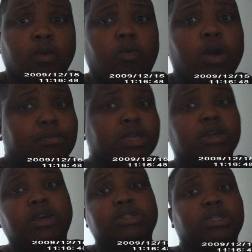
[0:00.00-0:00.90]
One,
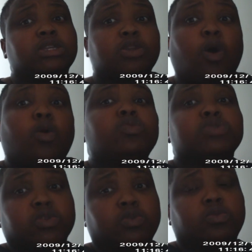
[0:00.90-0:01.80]
because at least old
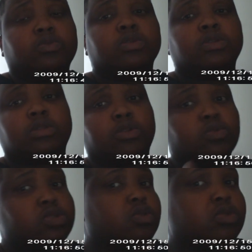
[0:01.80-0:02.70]
school, no
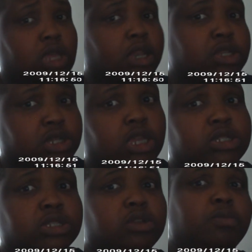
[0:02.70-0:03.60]
school's kind of
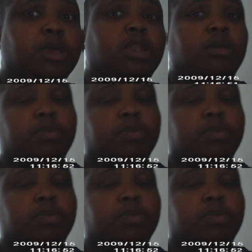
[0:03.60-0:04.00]
changed a little bit, and I